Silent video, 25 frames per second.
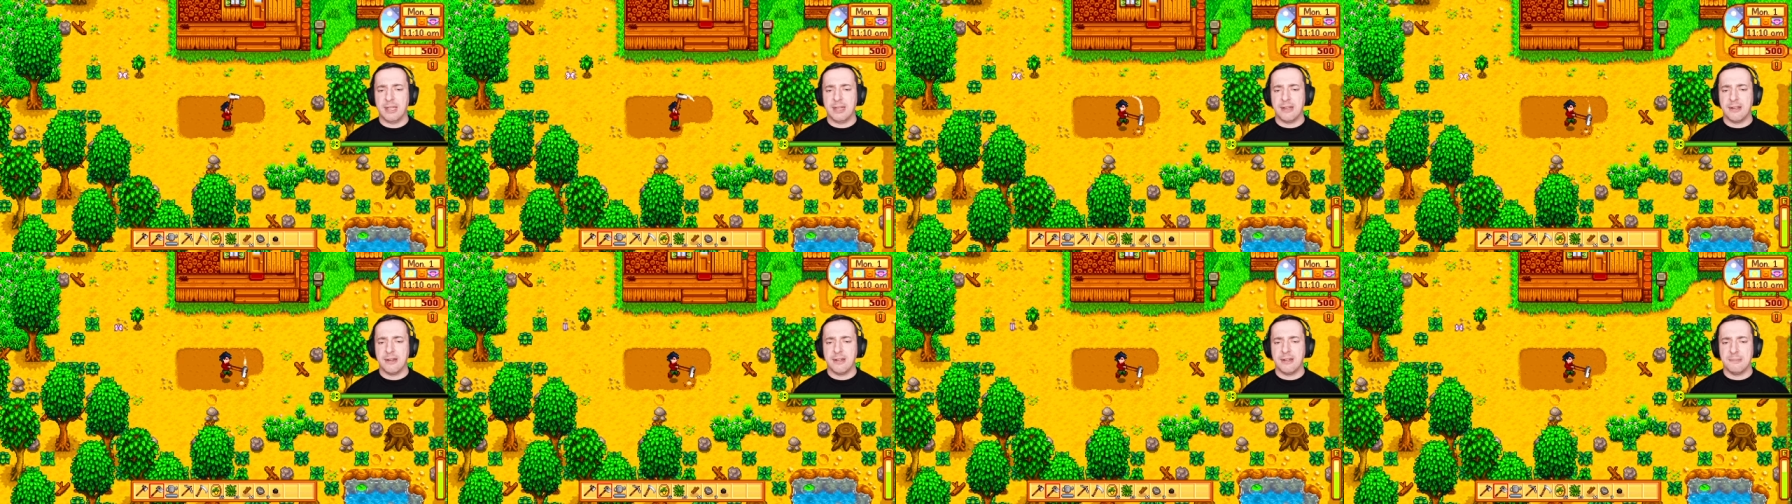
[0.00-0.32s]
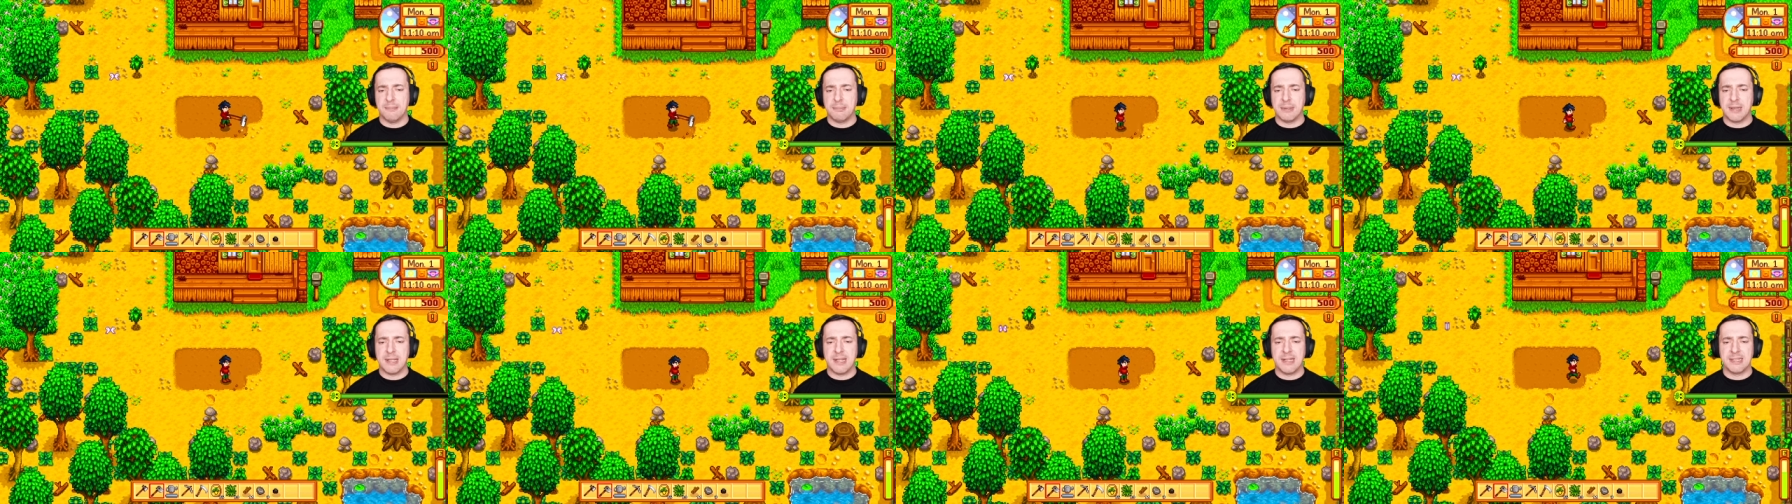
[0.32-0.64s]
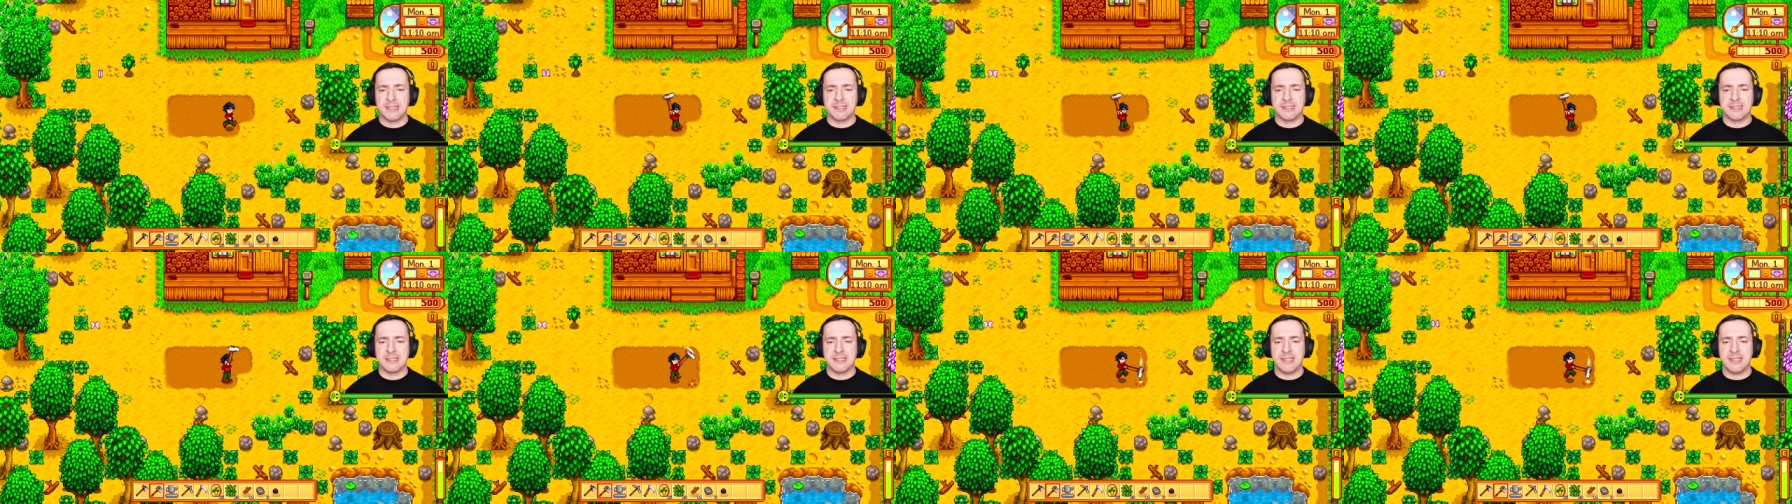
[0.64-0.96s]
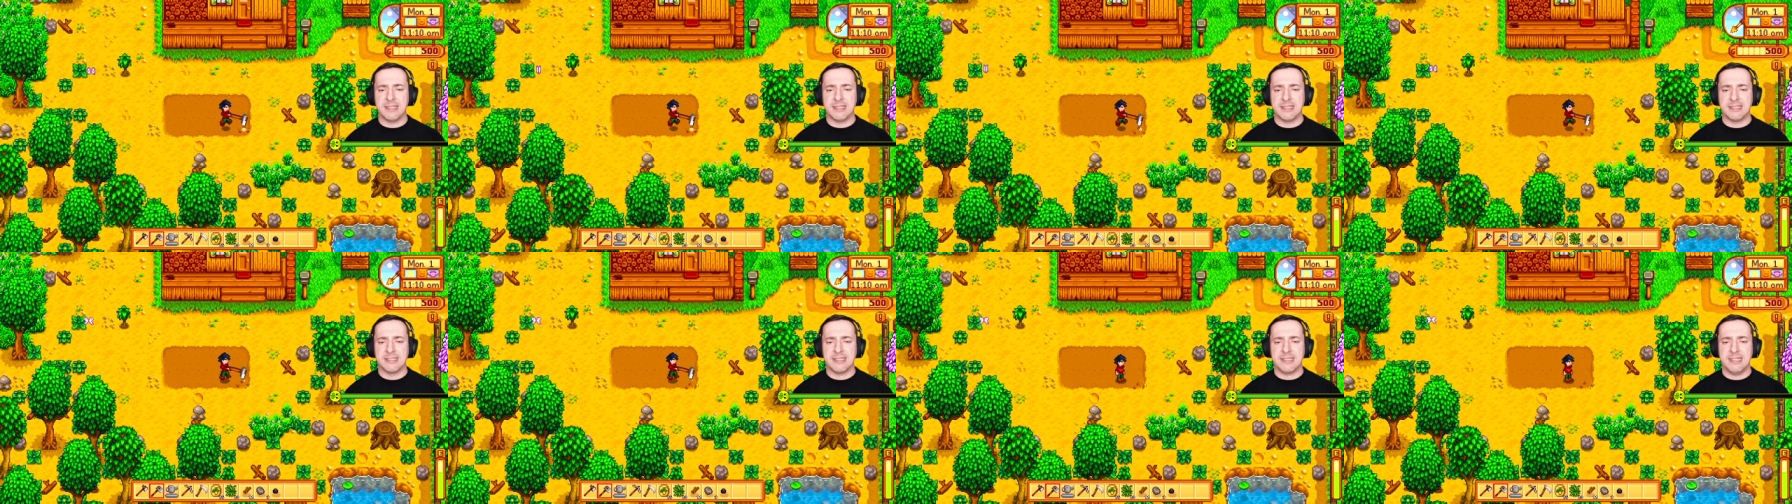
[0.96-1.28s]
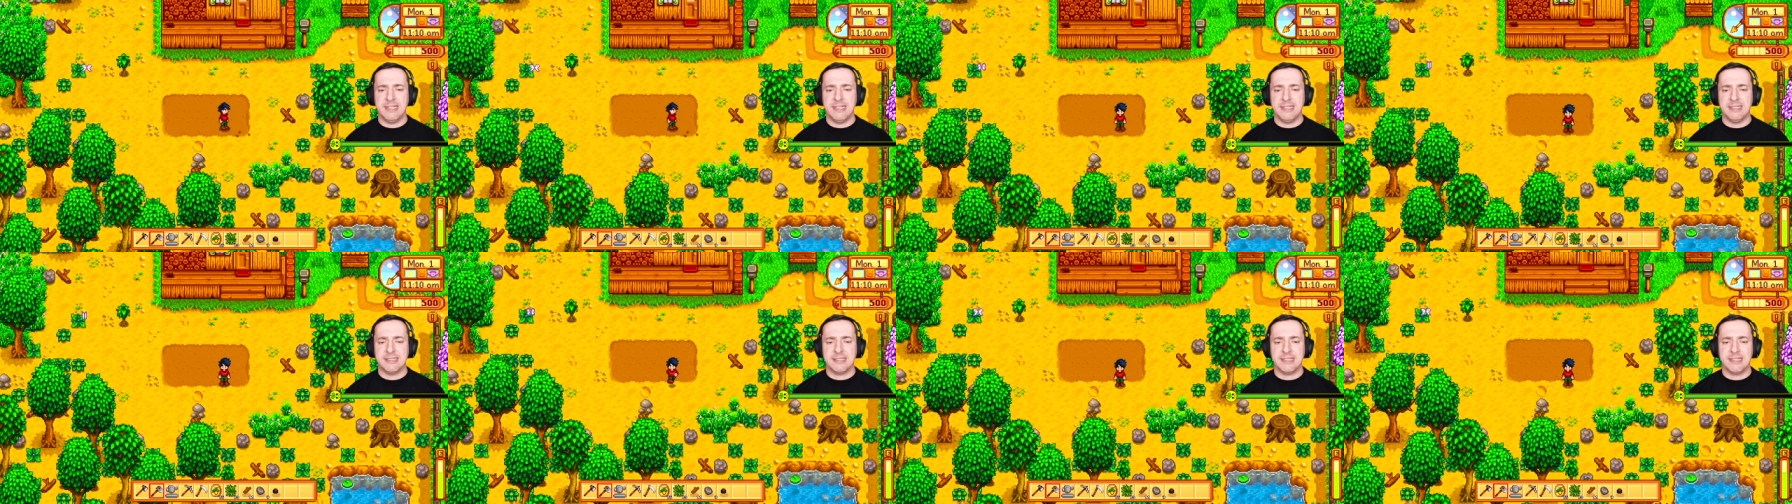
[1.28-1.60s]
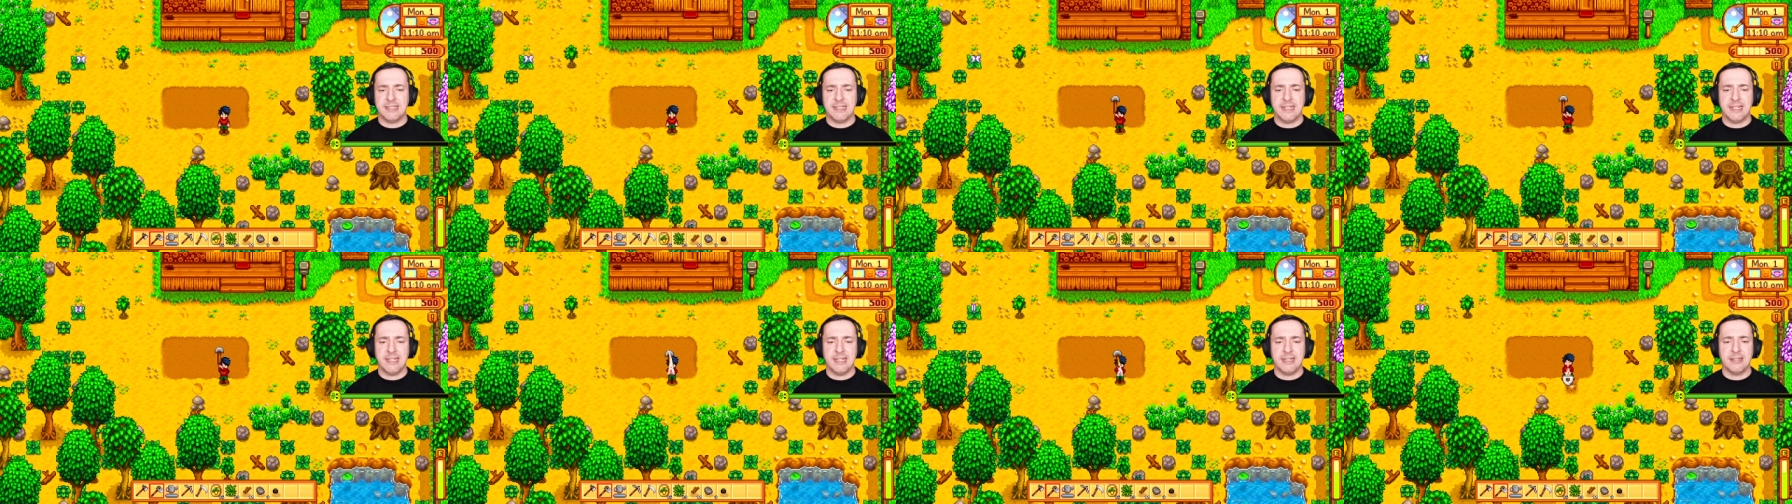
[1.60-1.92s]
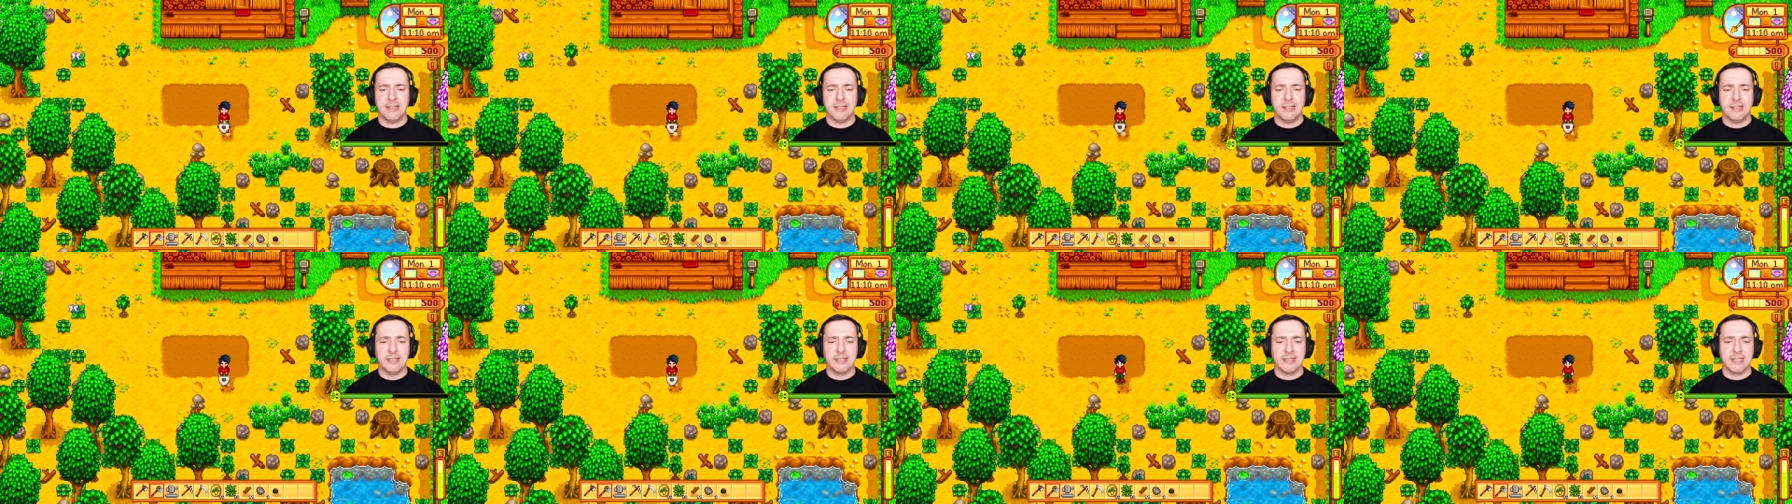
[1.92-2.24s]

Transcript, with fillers: and only plant certain seeds in here.